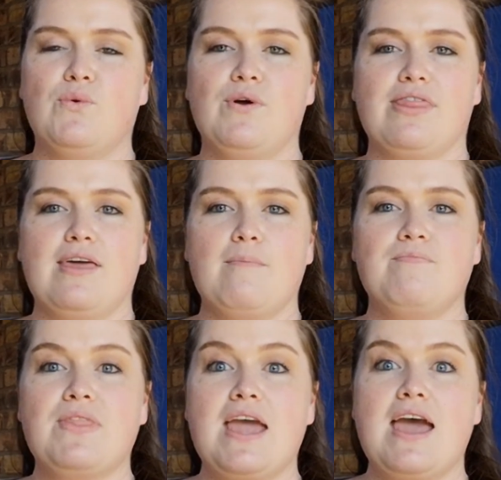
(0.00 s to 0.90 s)
with
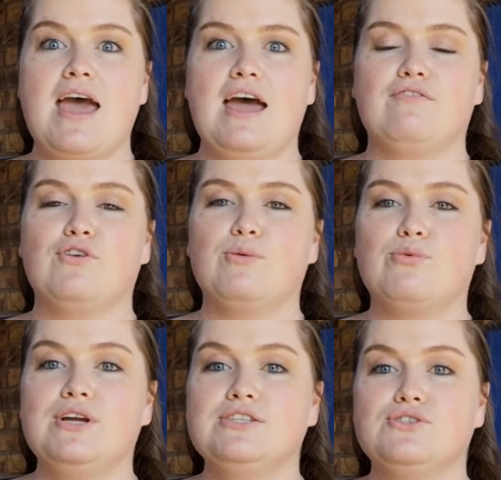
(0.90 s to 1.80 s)
them and for the
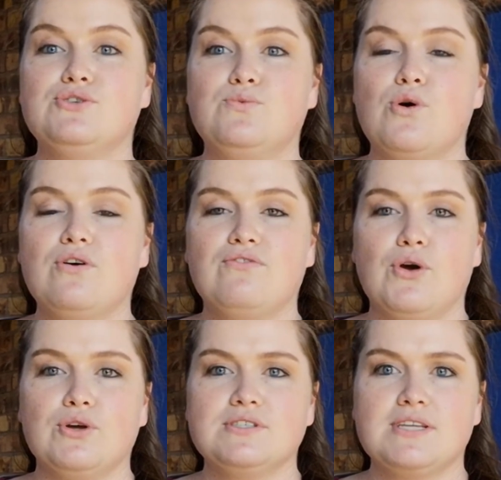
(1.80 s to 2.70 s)
priests to walk
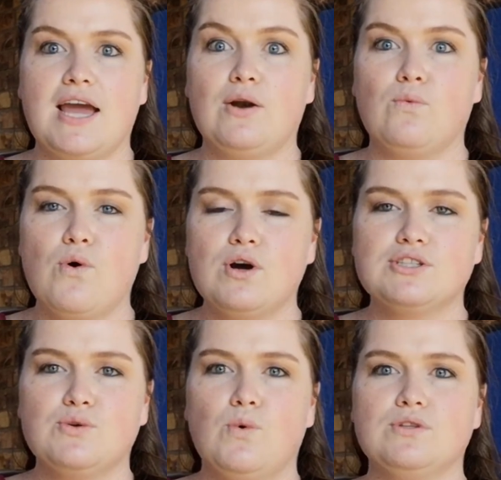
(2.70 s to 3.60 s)
first and
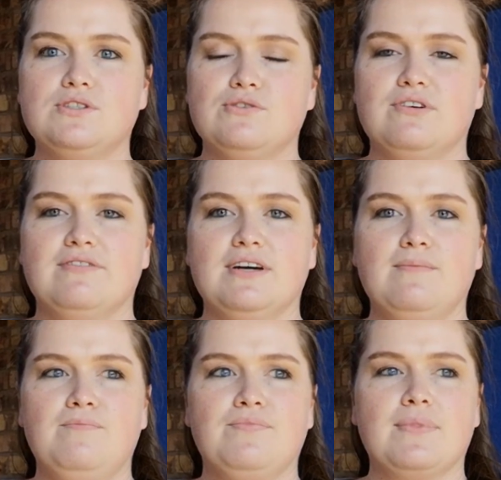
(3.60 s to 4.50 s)
walk towards the river.
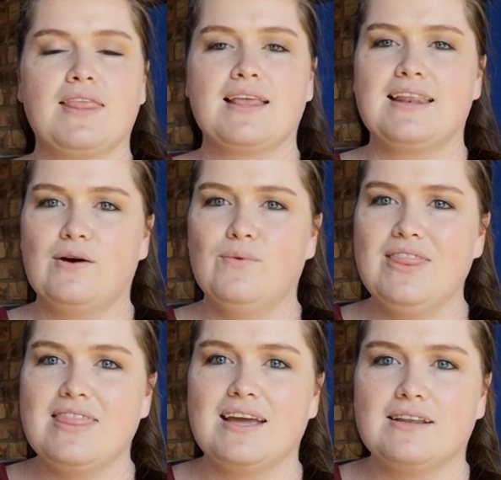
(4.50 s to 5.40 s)
Now
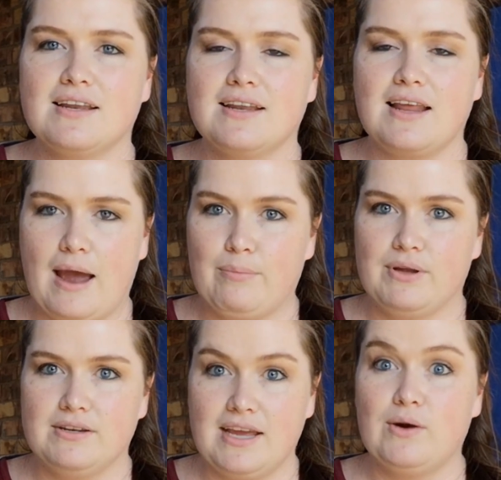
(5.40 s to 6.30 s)
when that
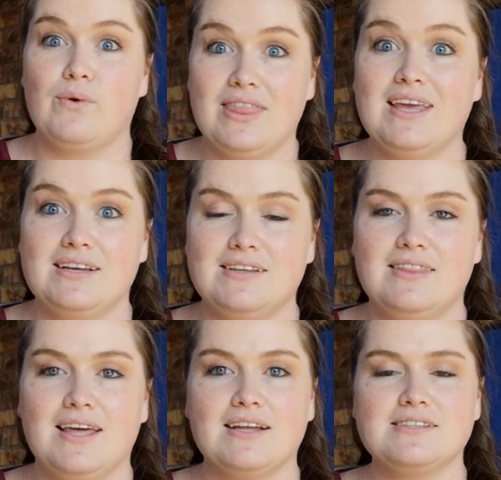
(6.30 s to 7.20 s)
happened and when they
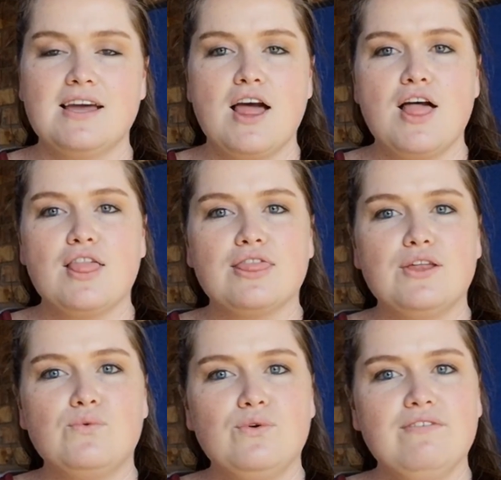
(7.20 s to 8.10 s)
did that,
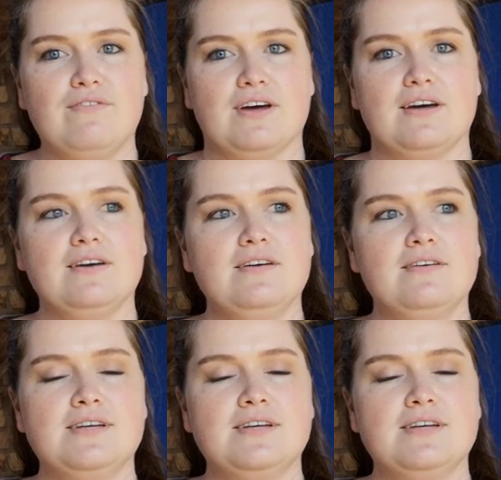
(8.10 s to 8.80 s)
the river